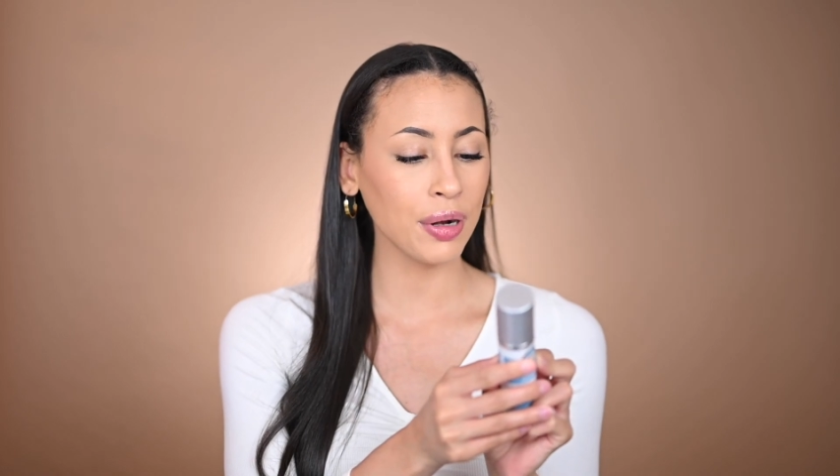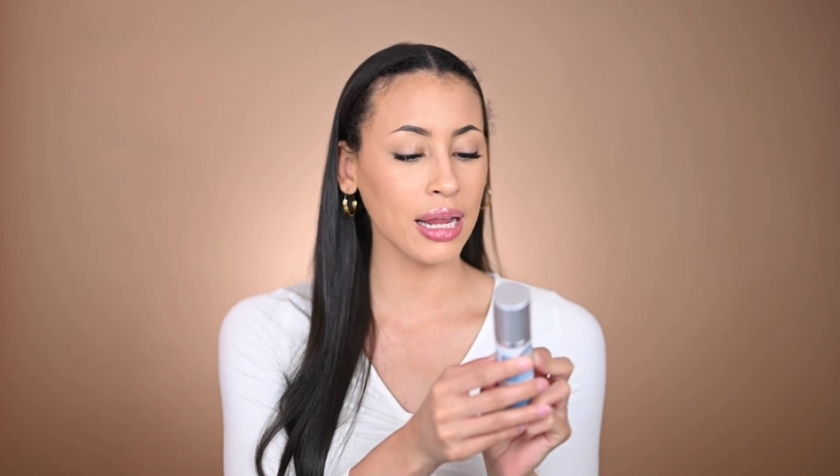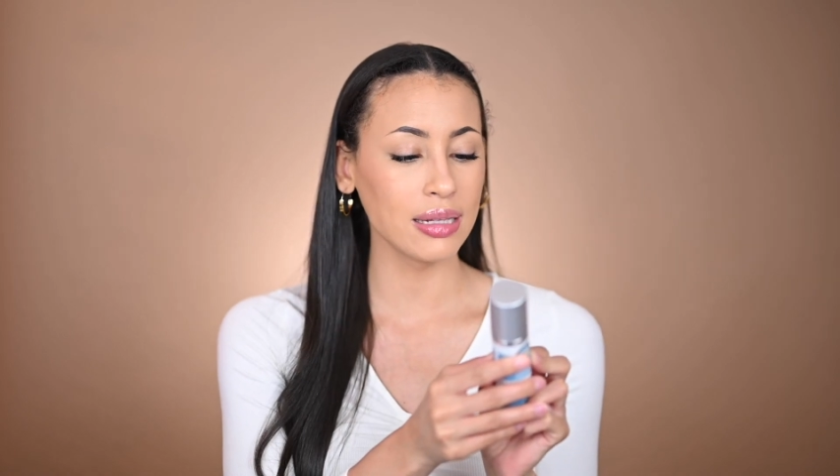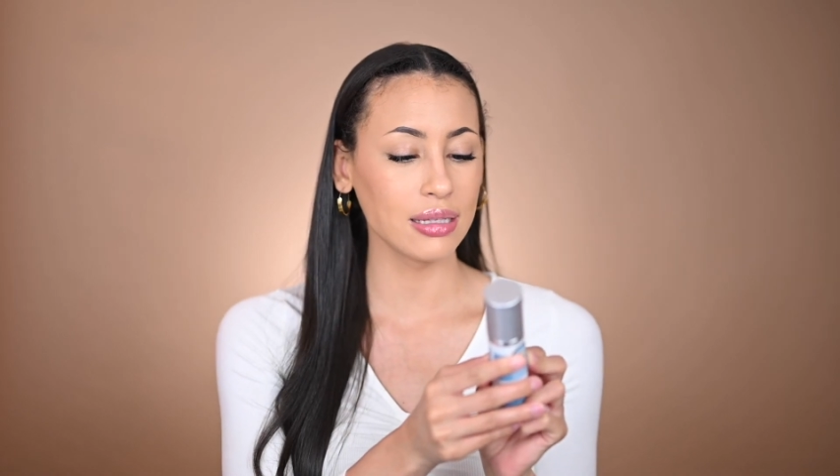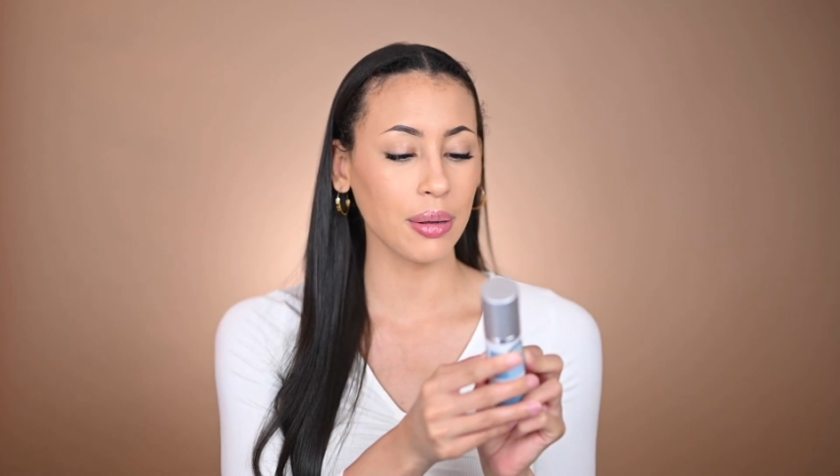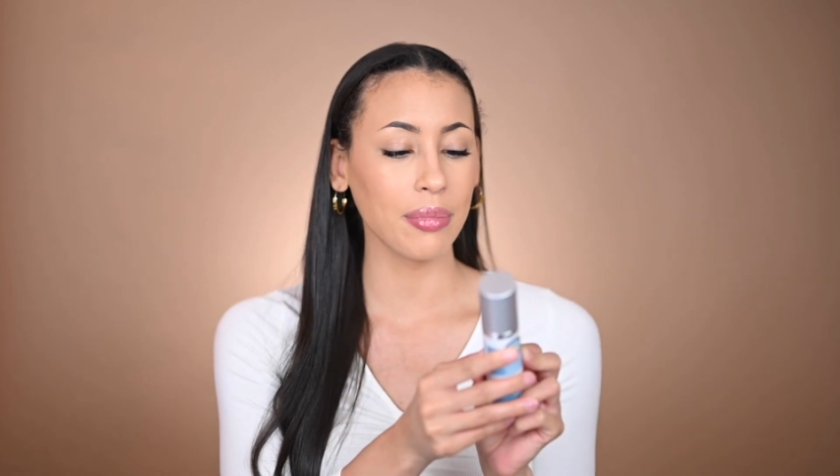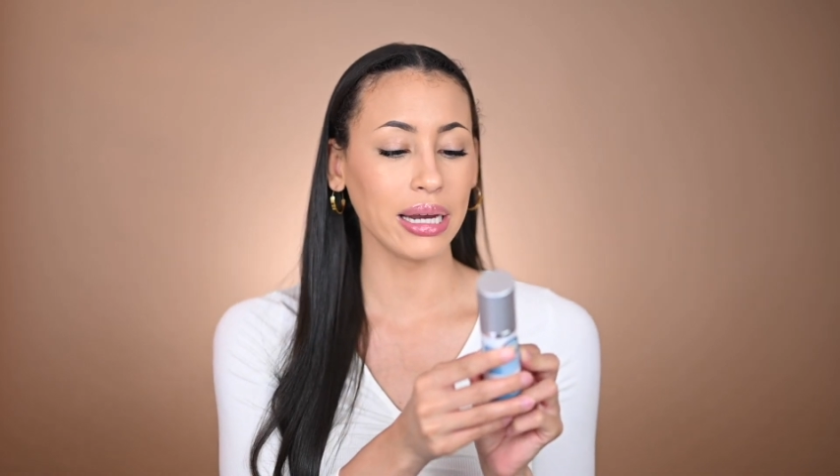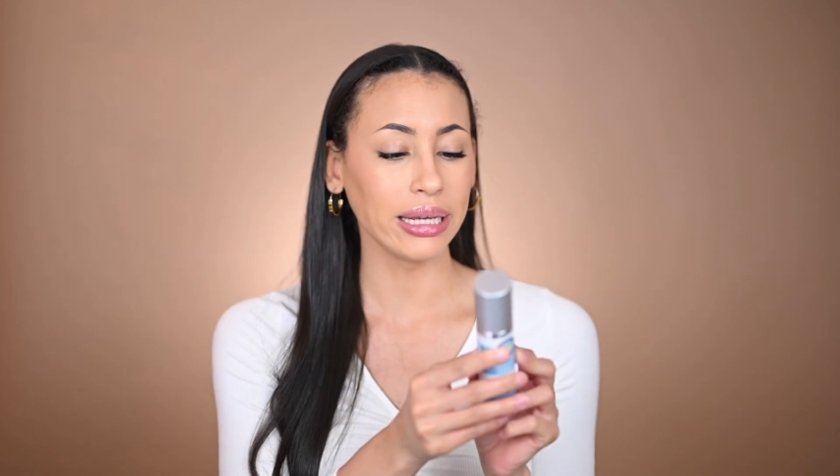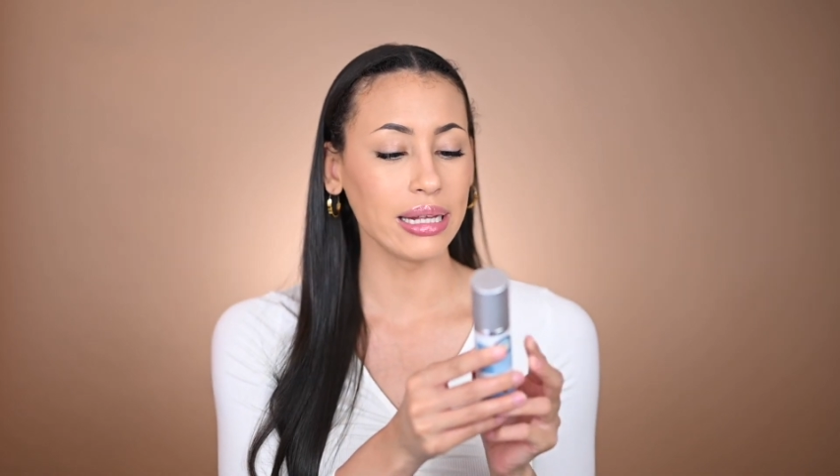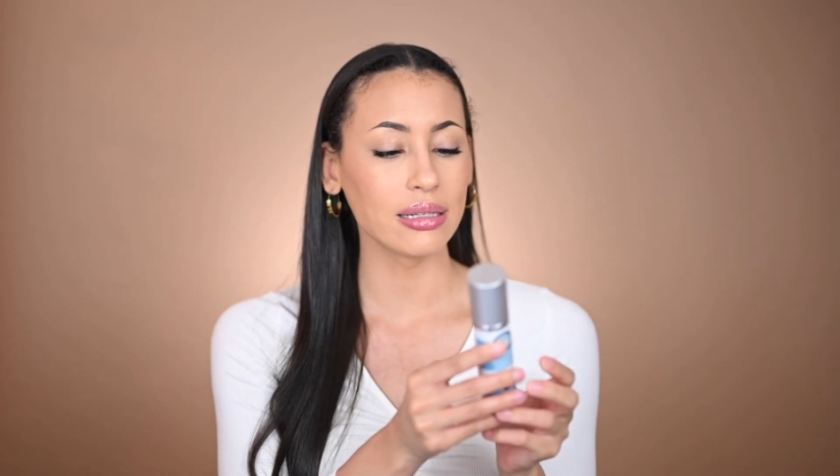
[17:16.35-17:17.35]
cleansing
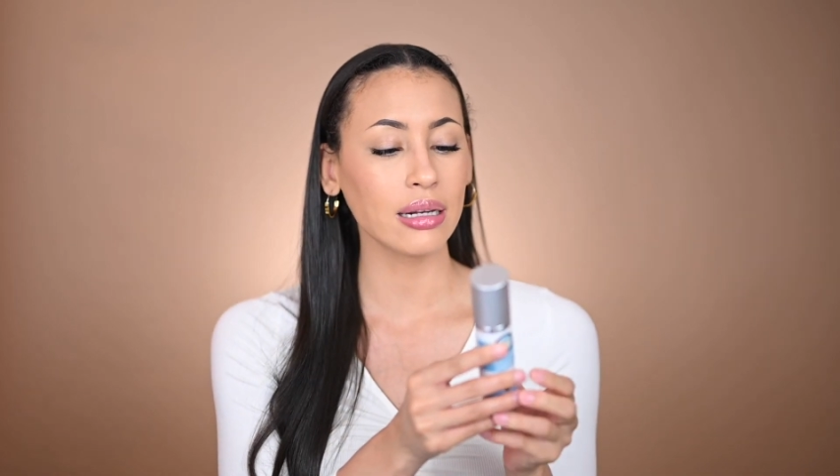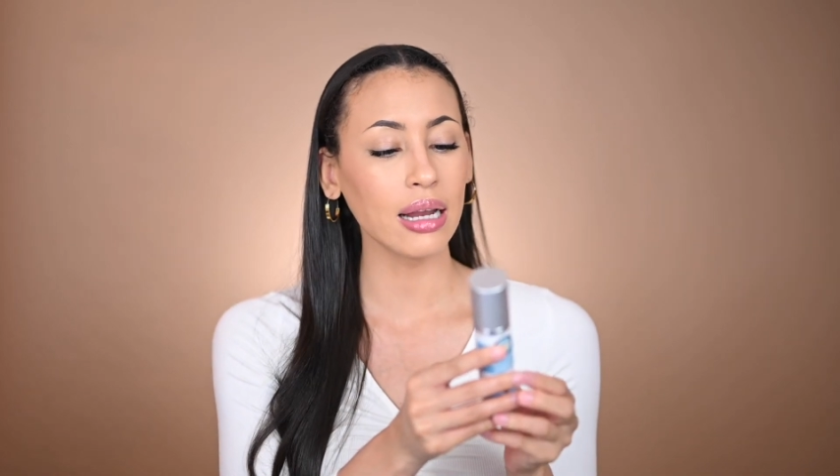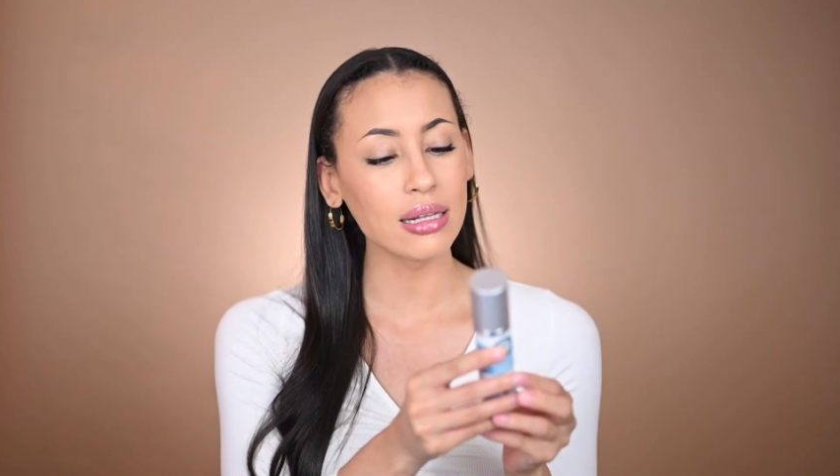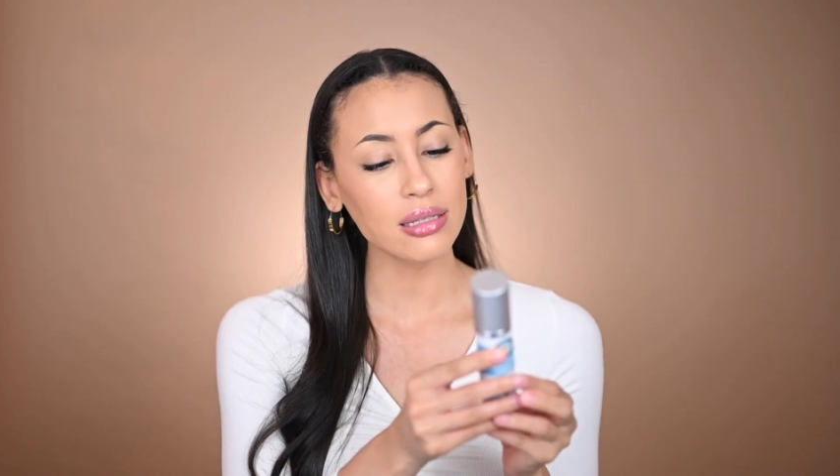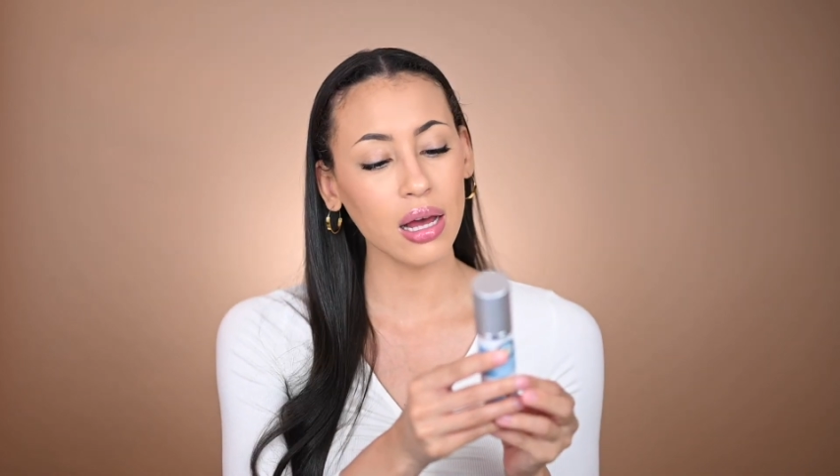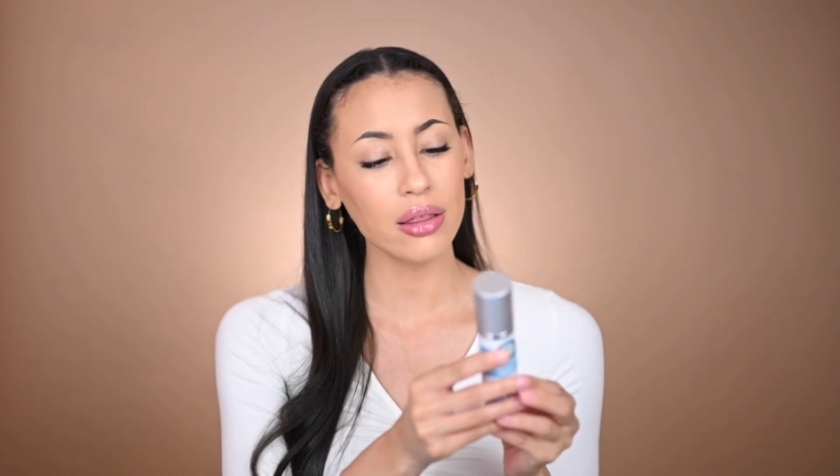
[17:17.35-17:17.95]
medicated cleanser